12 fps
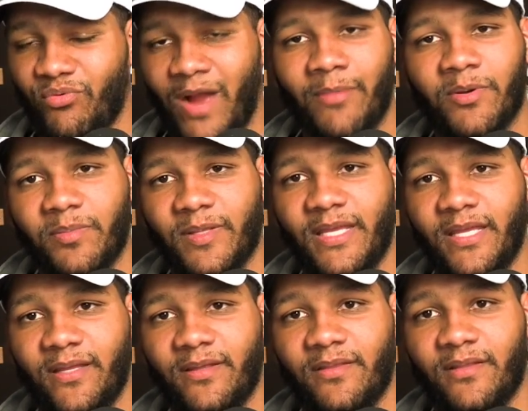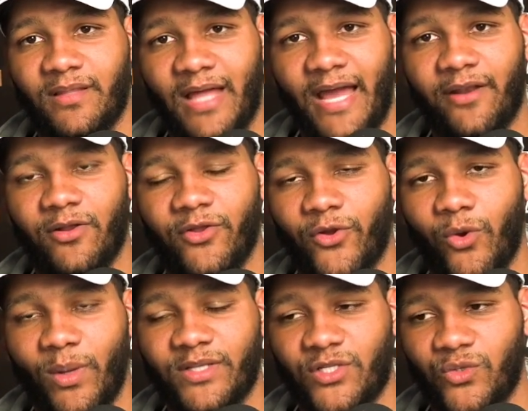Probably the latter. You're
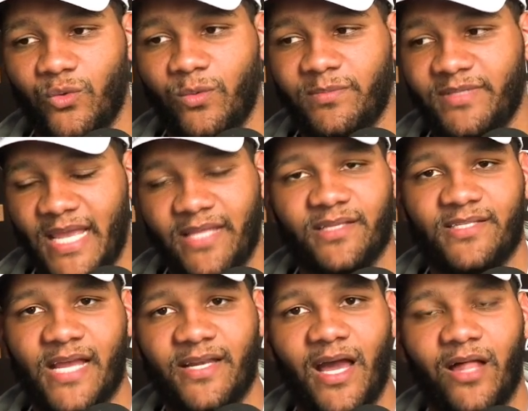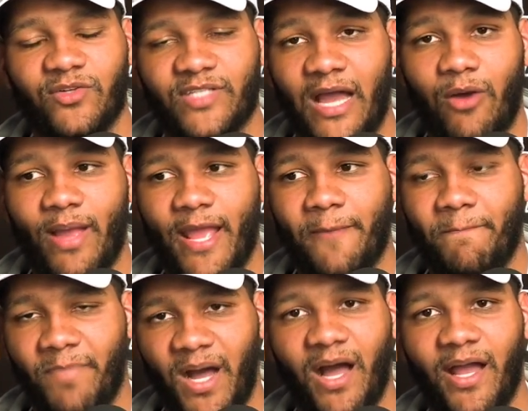going to take the ten dollars out
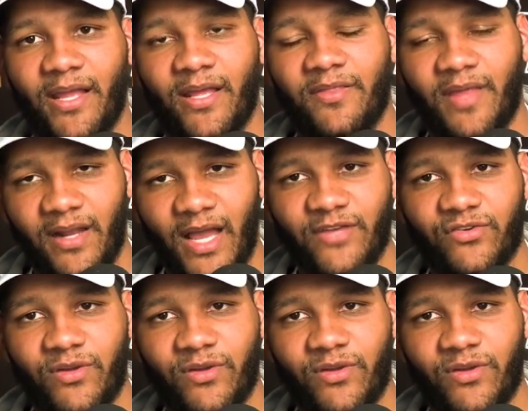and buy that